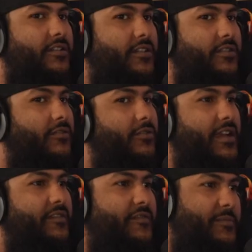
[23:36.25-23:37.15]
your whole
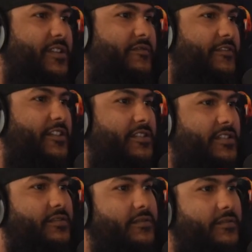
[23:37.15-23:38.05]
life I've been in fucking
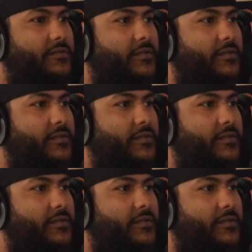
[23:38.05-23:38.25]
jail, and, mm-hmm.